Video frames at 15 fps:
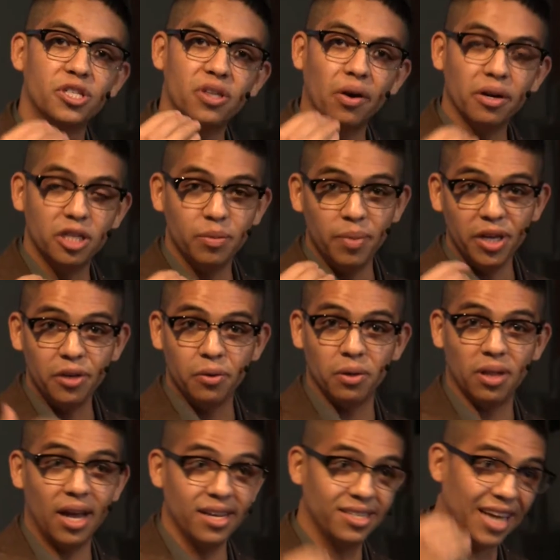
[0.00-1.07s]
starting to be
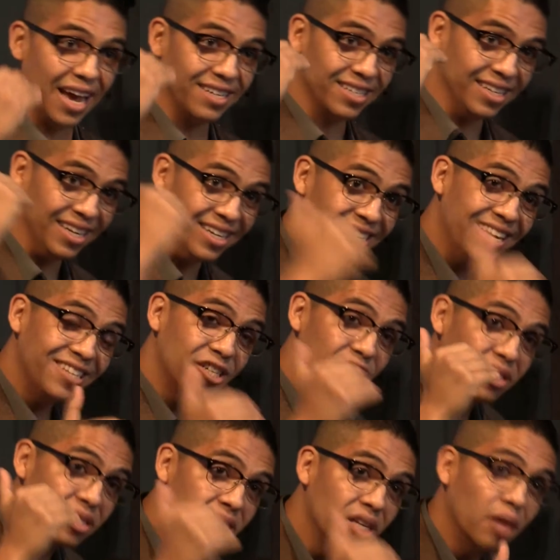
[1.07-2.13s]
utilized as an
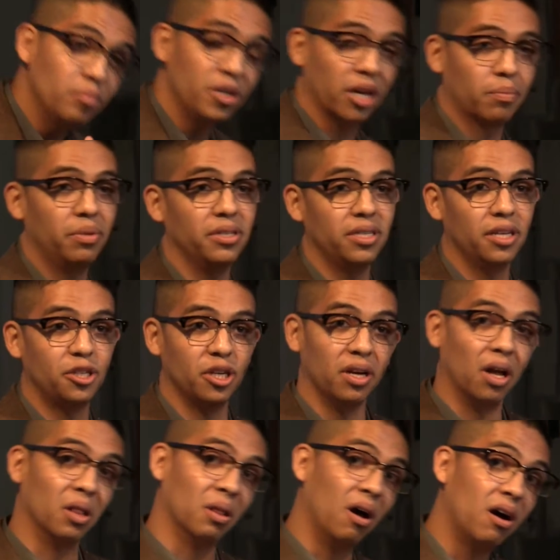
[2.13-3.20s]
indigenous subject position
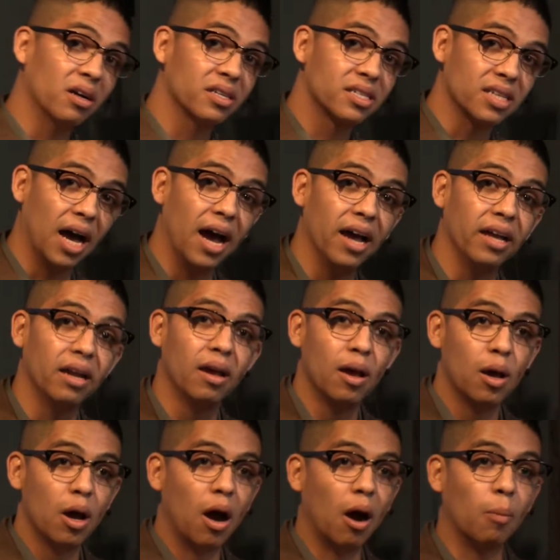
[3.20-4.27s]
alongside
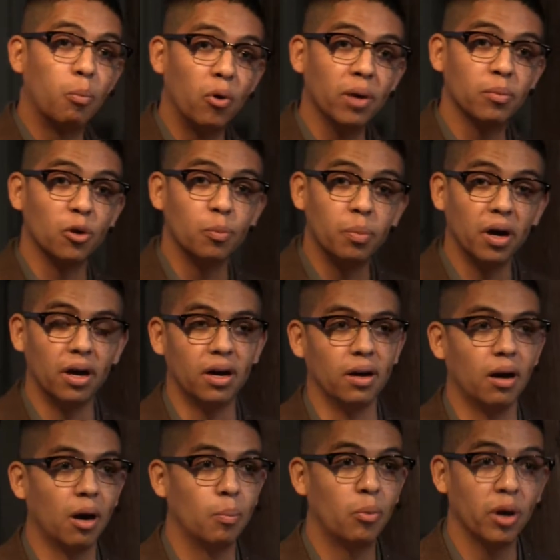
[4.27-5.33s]
our pueblo
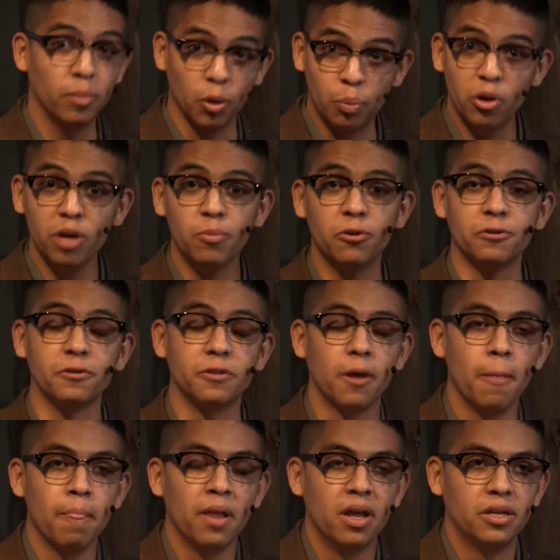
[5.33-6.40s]
primos.
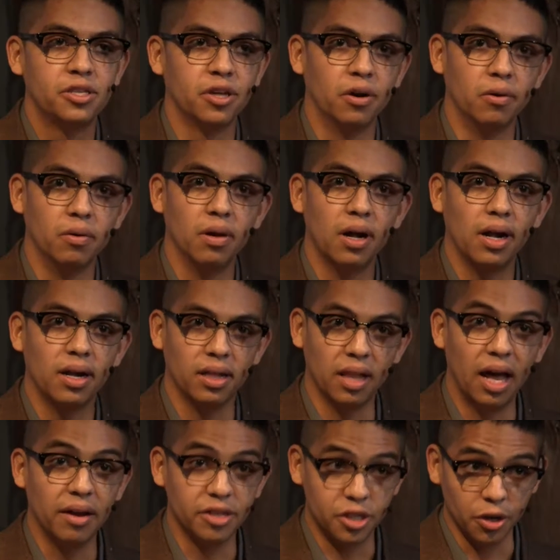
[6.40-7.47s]
So
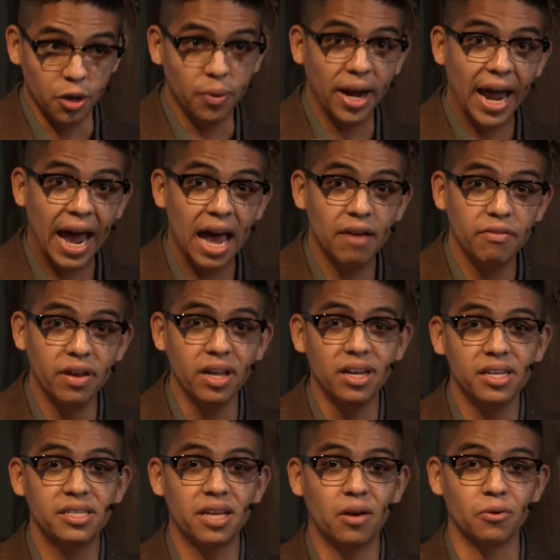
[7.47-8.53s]
you would have
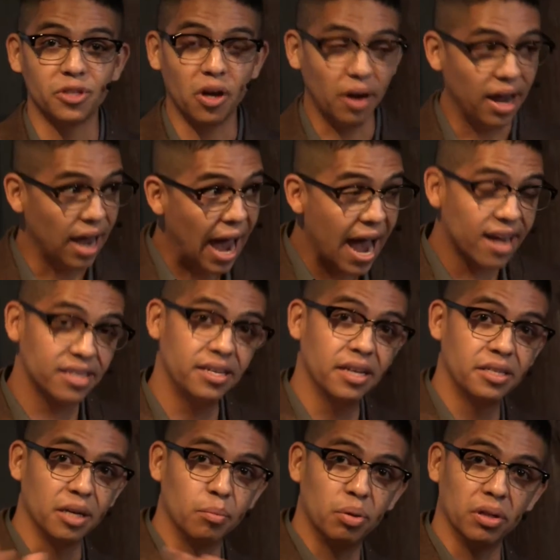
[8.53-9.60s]
Genízaros
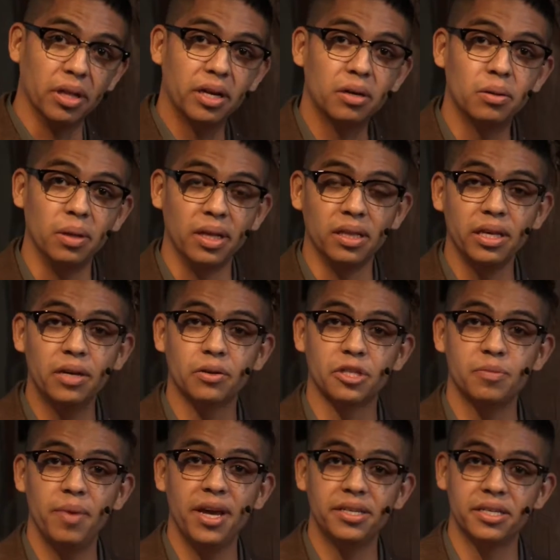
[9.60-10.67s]
accessing political and legal
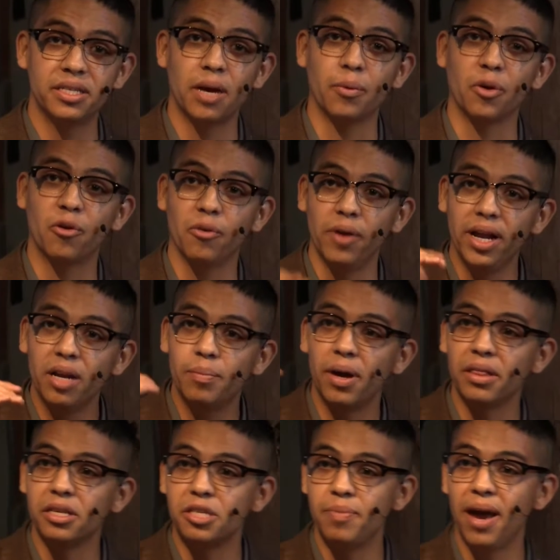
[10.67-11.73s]
spaces that were created
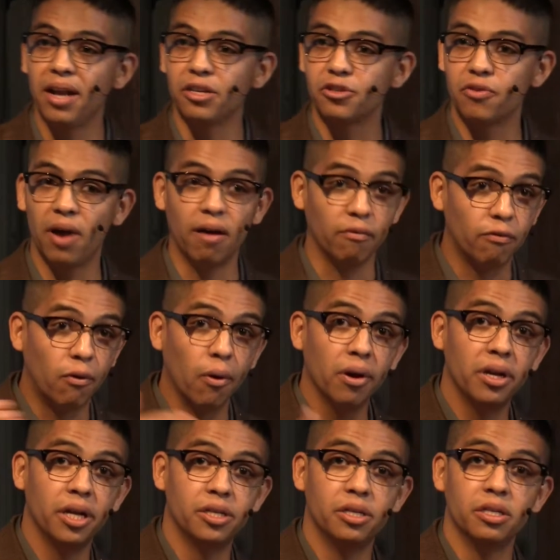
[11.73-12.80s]
by the Spanish crown for
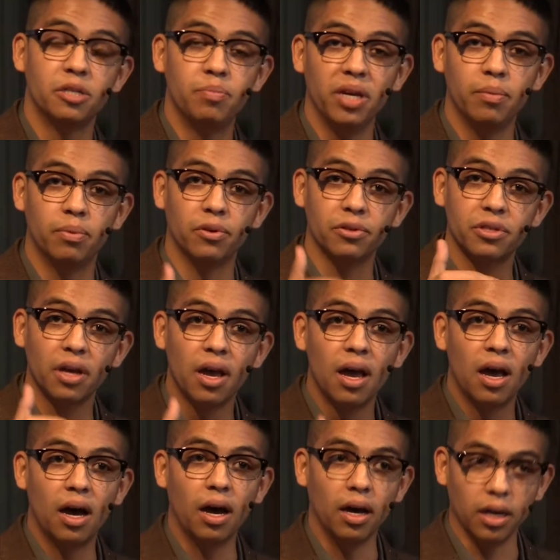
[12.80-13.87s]
indigenous peoples,
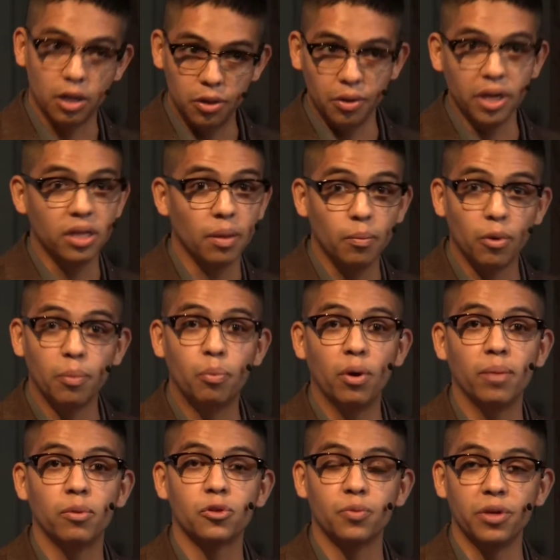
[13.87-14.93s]
including what
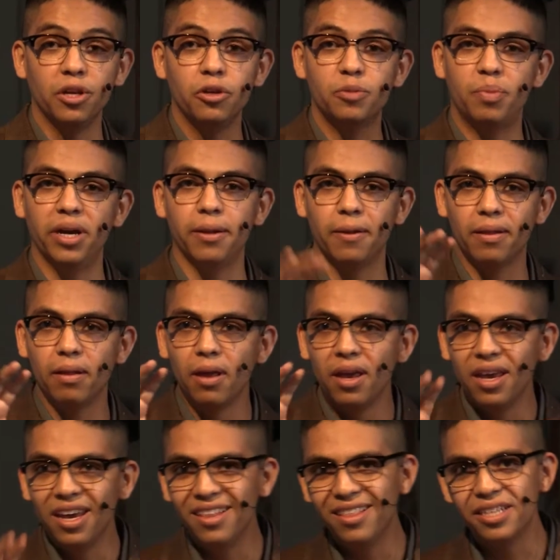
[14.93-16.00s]
pueblos would use. But
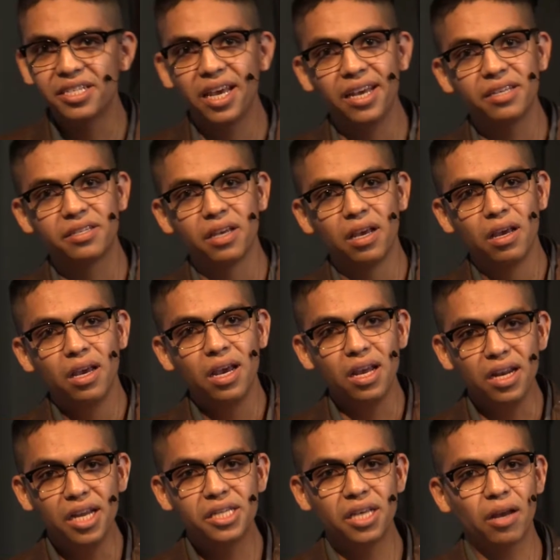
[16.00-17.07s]
in this case,
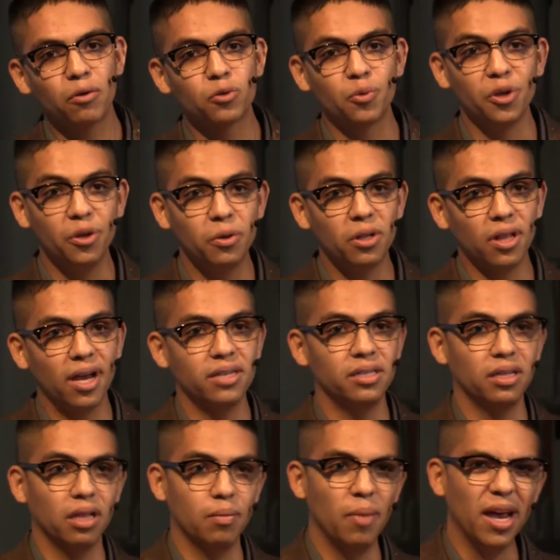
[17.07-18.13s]
Genízaros were
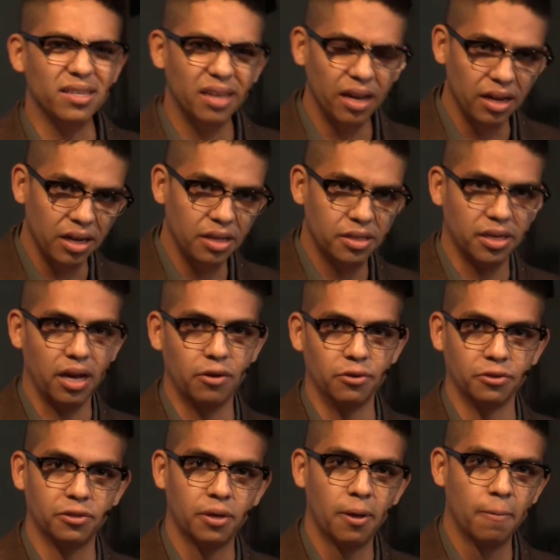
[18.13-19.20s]
utilizing them as
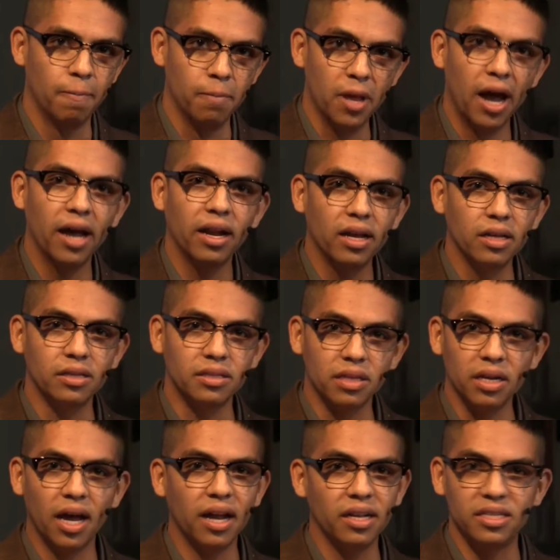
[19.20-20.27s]
Genízaros, not as
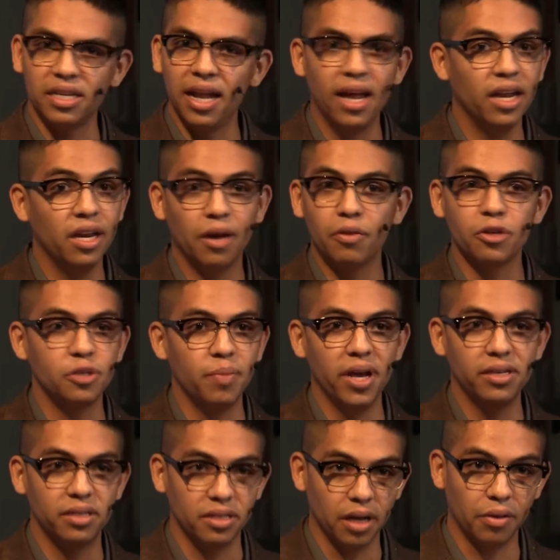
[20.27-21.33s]
in any other
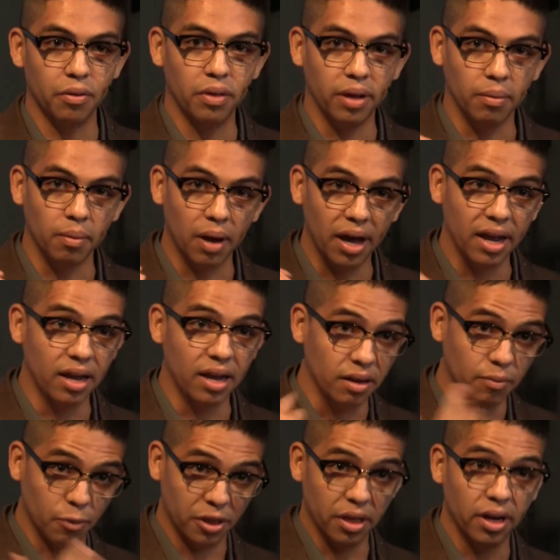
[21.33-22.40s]
spaces other than
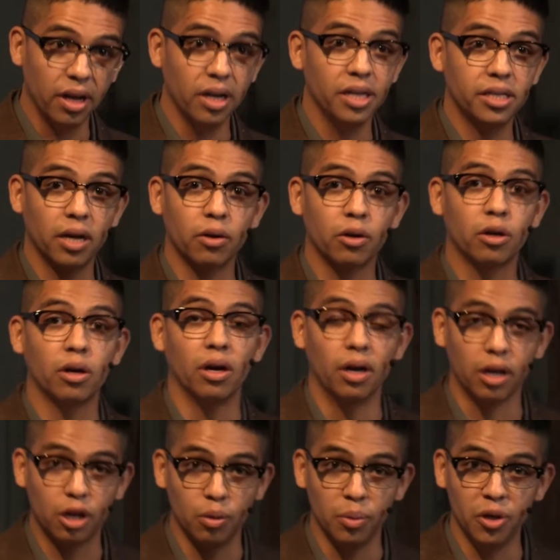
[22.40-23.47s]
within Genízaro
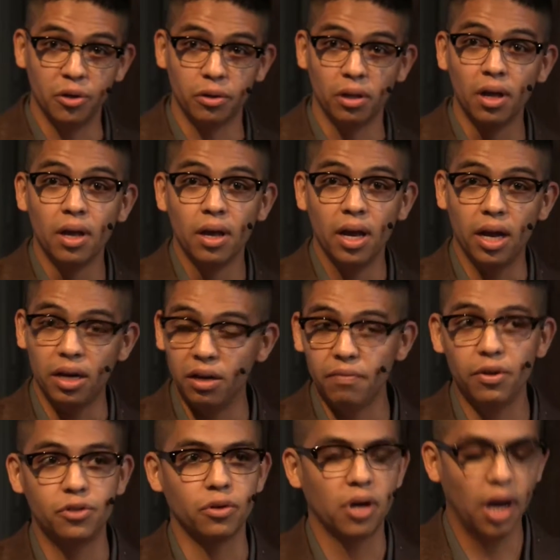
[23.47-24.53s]
communal and
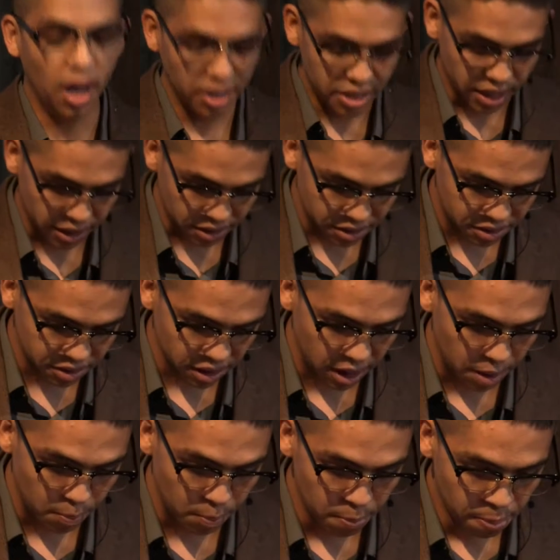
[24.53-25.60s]
individual contexts.
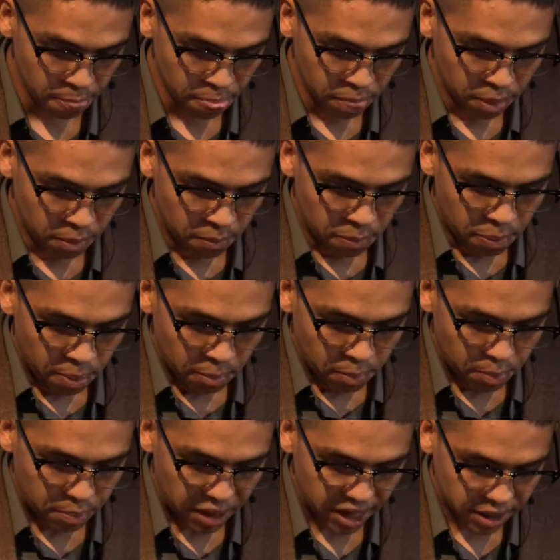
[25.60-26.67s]

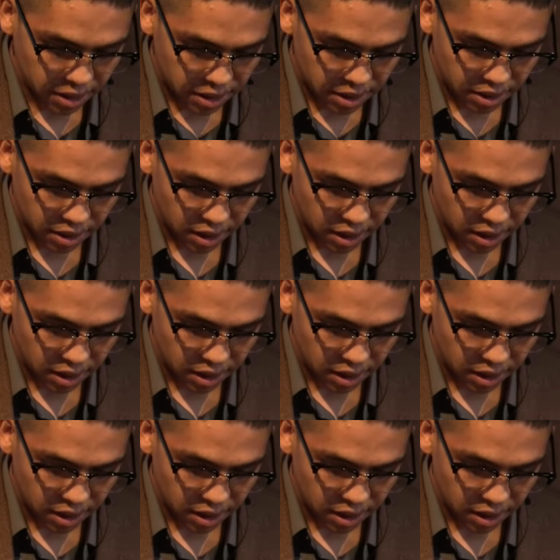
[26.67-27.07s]
But